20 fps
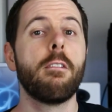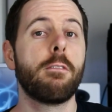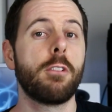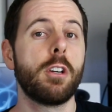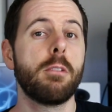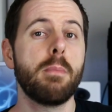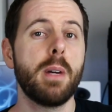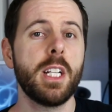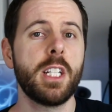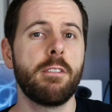For
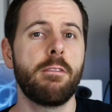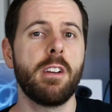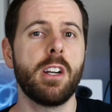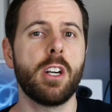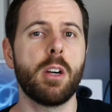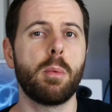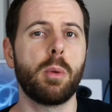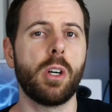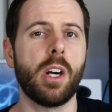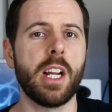a much
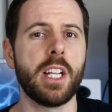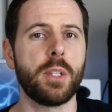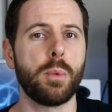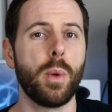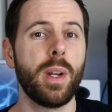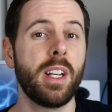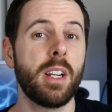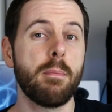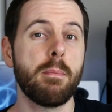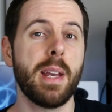fairer price
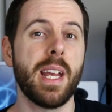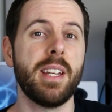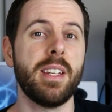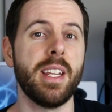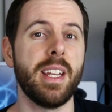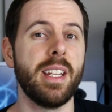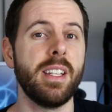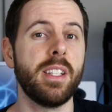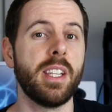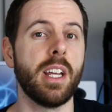when compared to
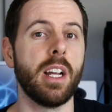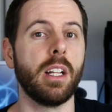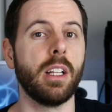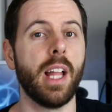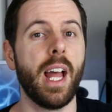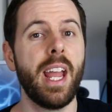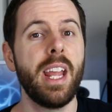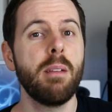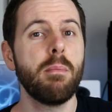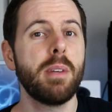
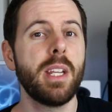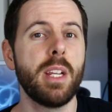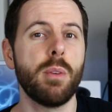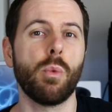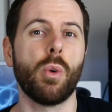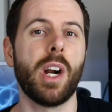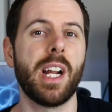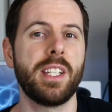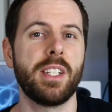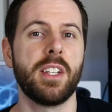Intel, AMD
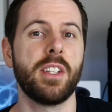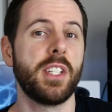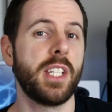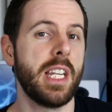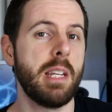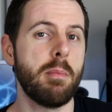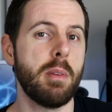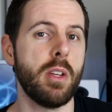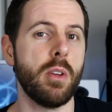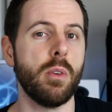Ryzen
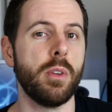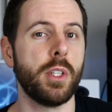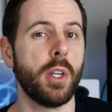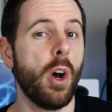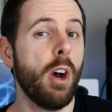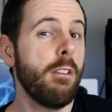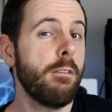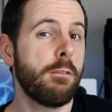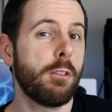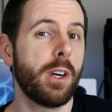CPUs
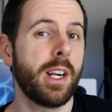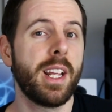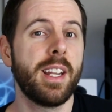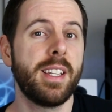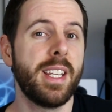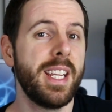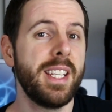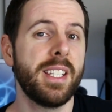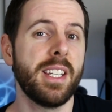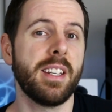are offering a
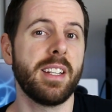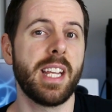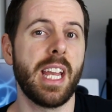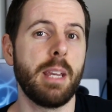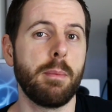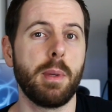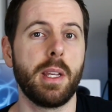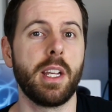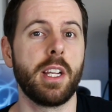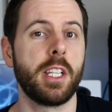decent
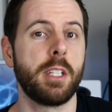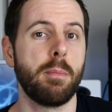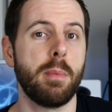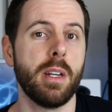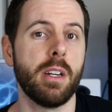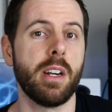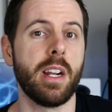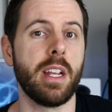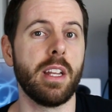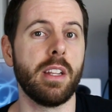gaming
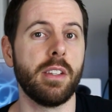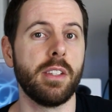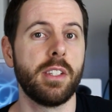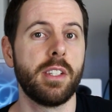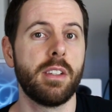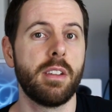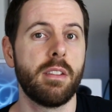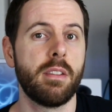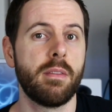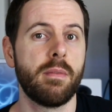
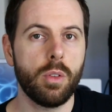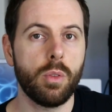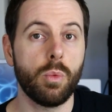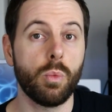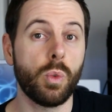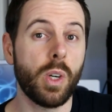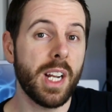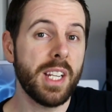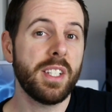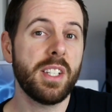experience.
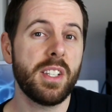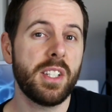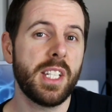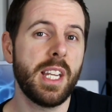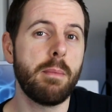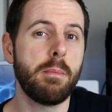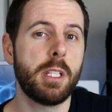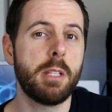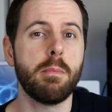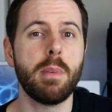Ryzen
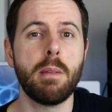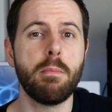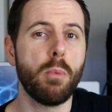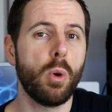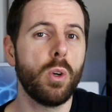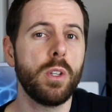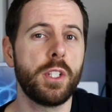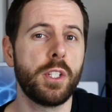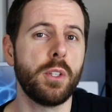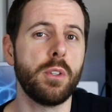seems to be
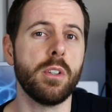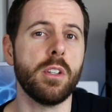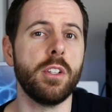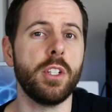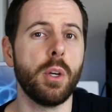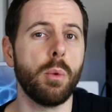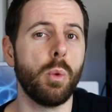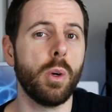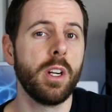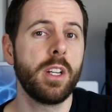more suited
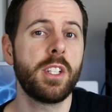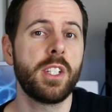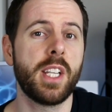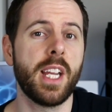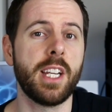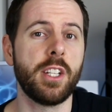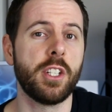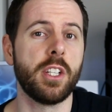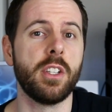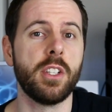to
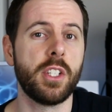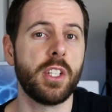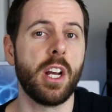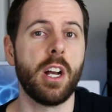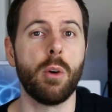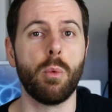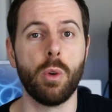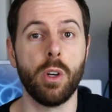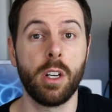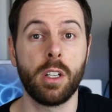
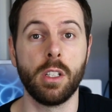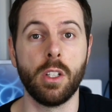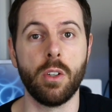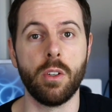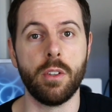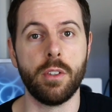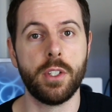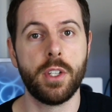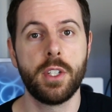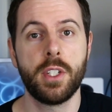workstation-style
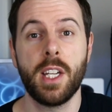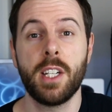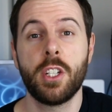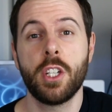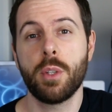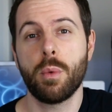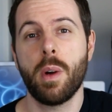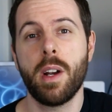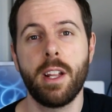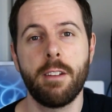workloads, such
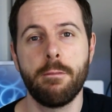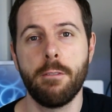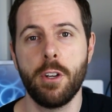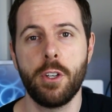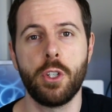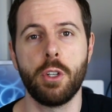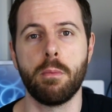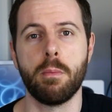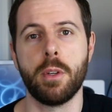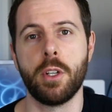as running
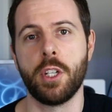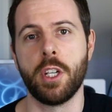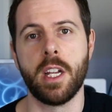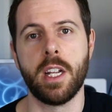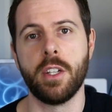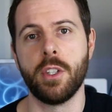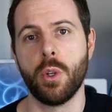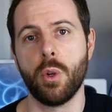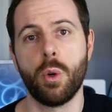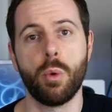virtual
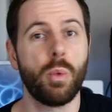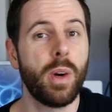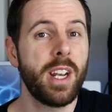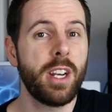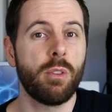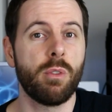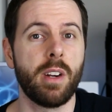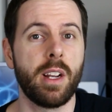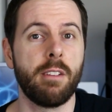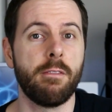machines or
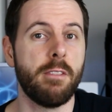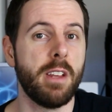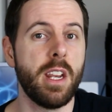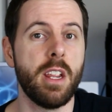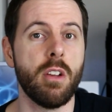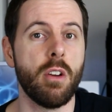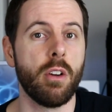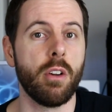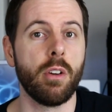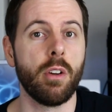rendering
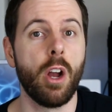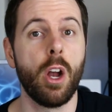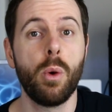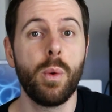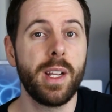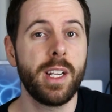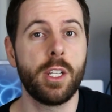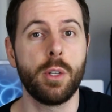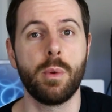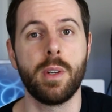video,
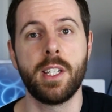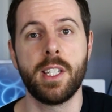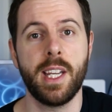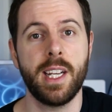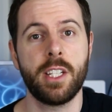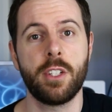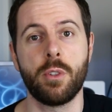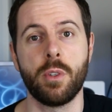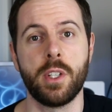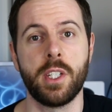owing to its
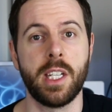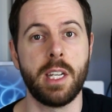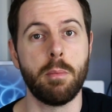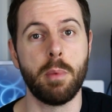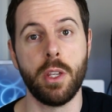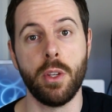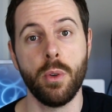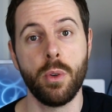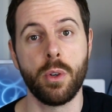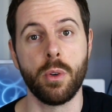extra
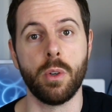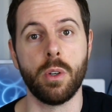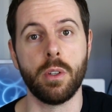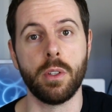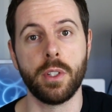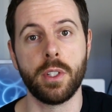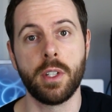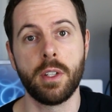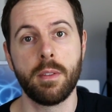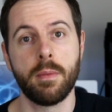CPU
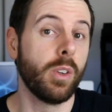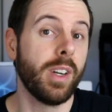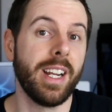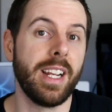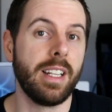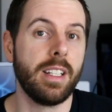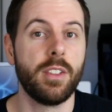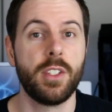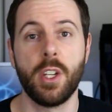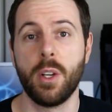cores.
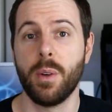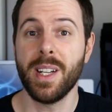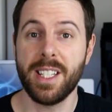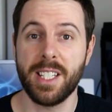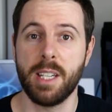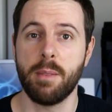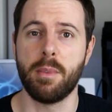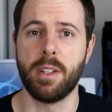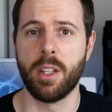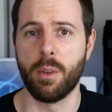Great, as
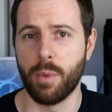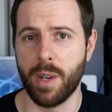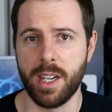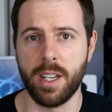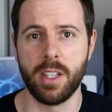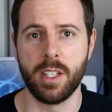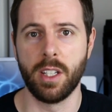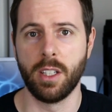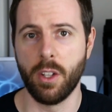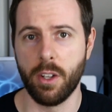someone that
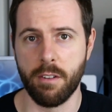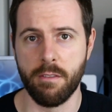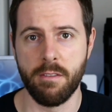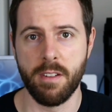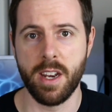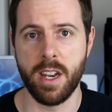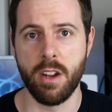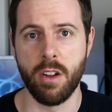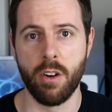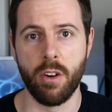renders a lot of
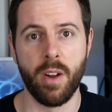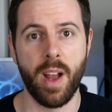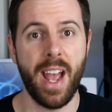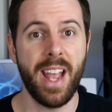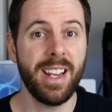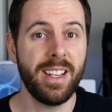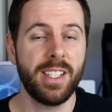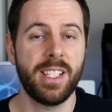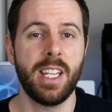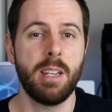video,
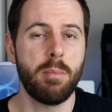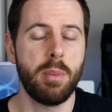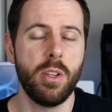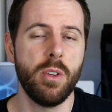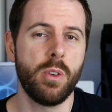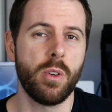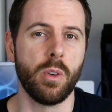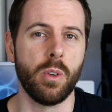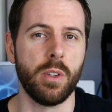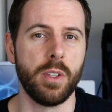8
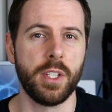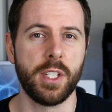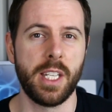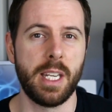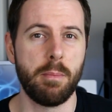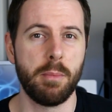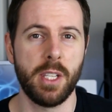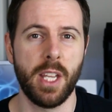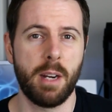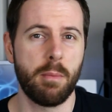CPU cores
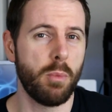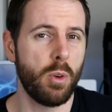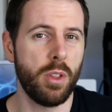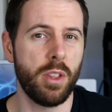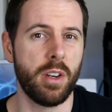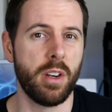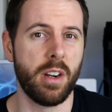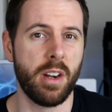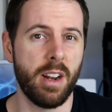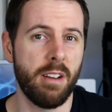seems like more
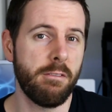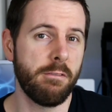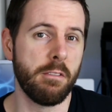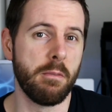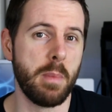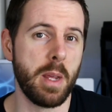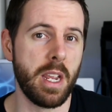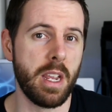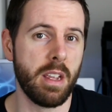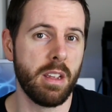than enough for
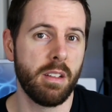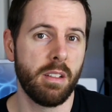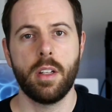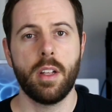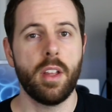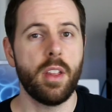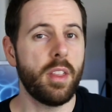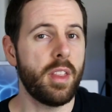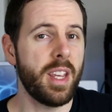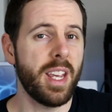me.
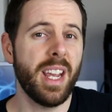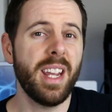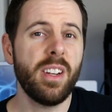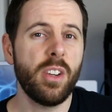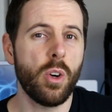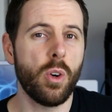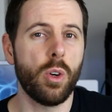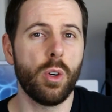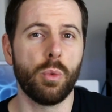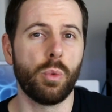The
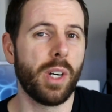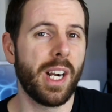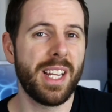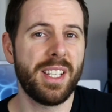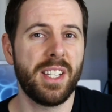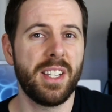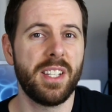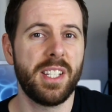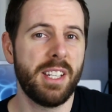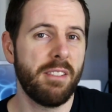8-core
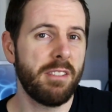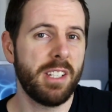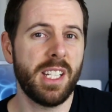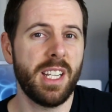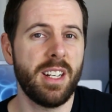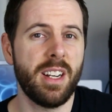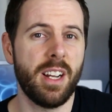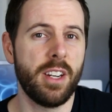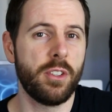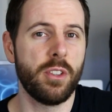Ryzen
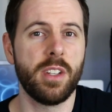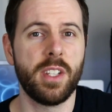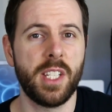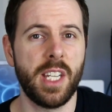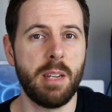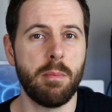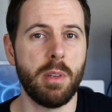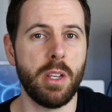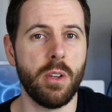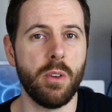1700
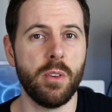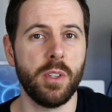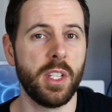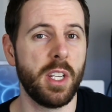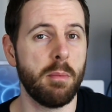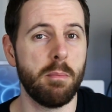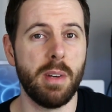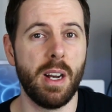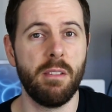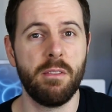CPUs
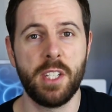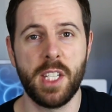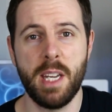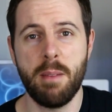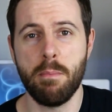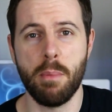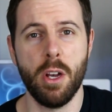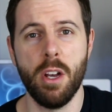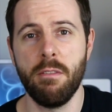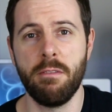and above
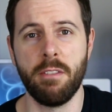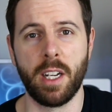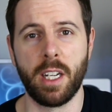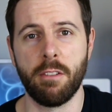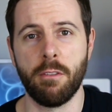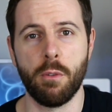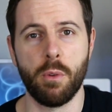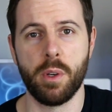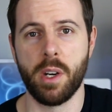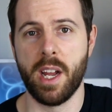seem perfect
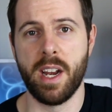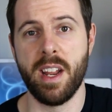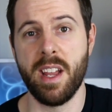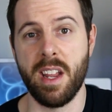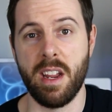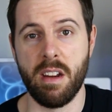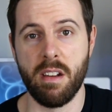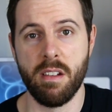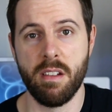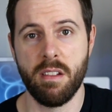for what I
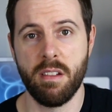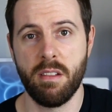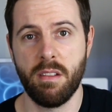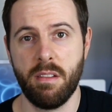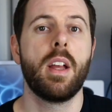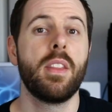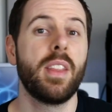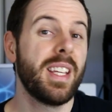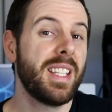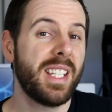need.
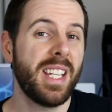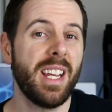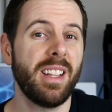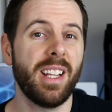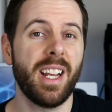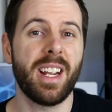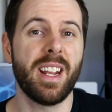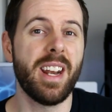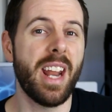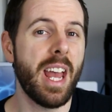They sound
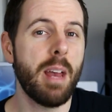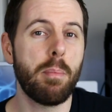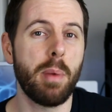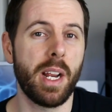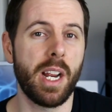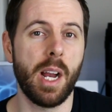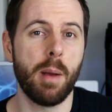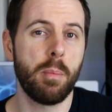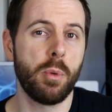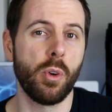like an
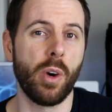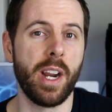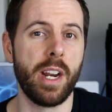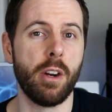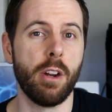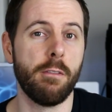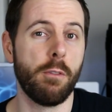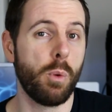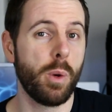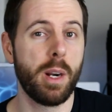epic upgrade
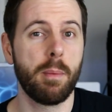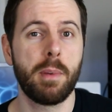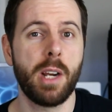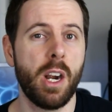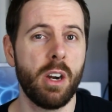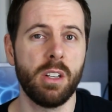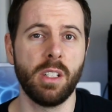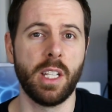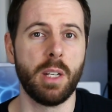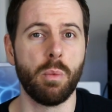over what I'm
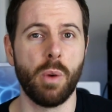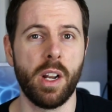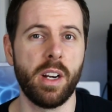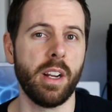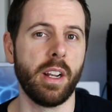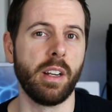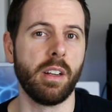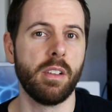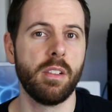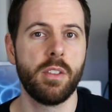currently
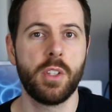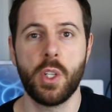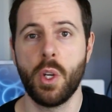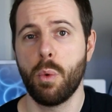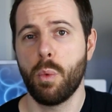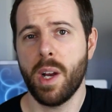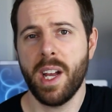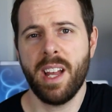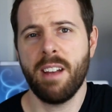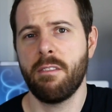running, so
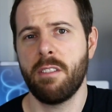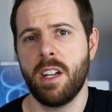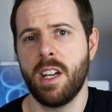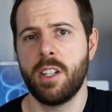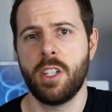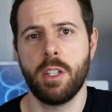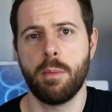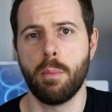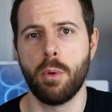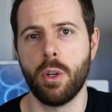why haven't I
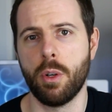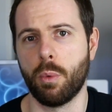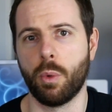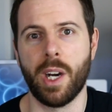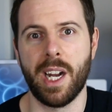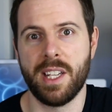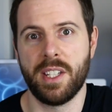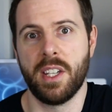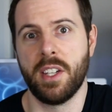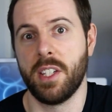just bought
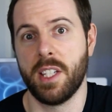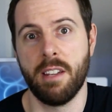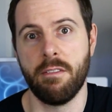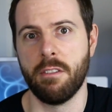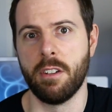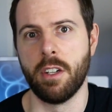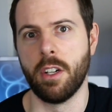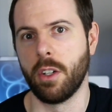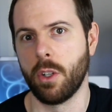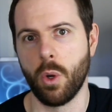Ryzen
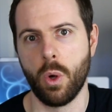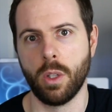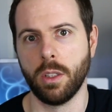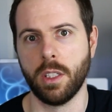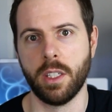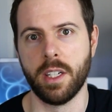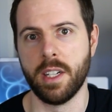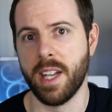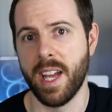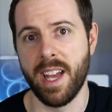7 and
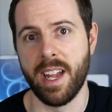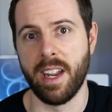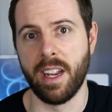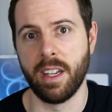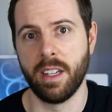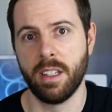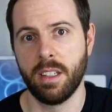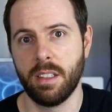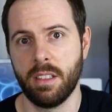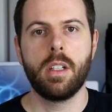called it a day?